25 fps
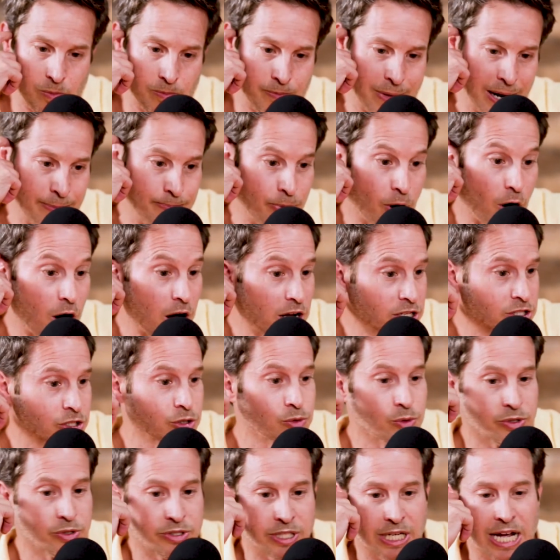My boss,
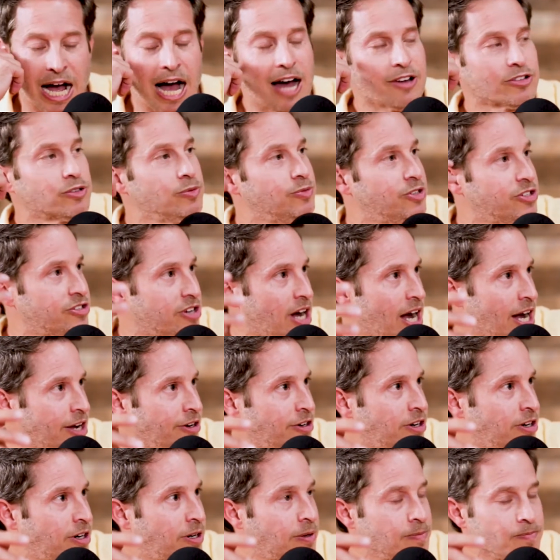who was the costume
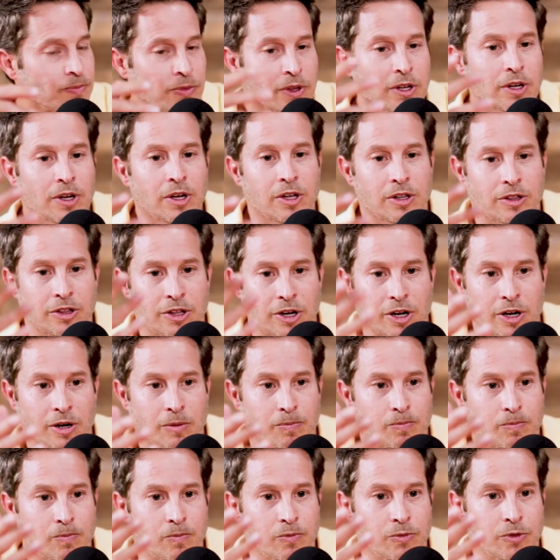designer,
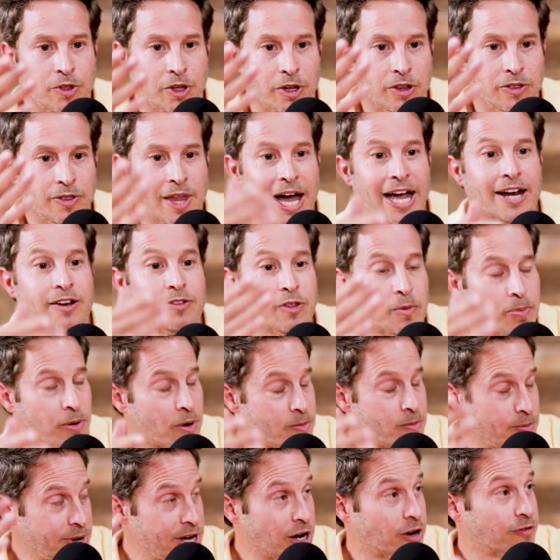the night of the
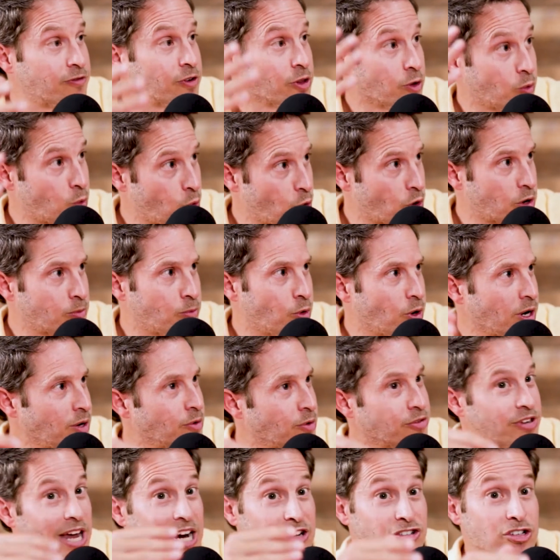premiere for The Waterboy, it
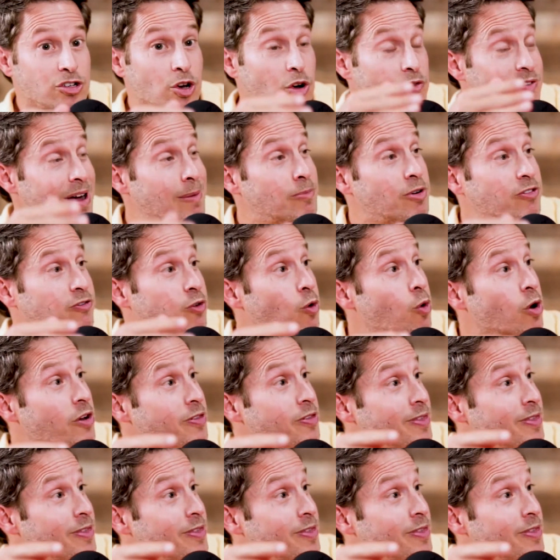was actually November 4th,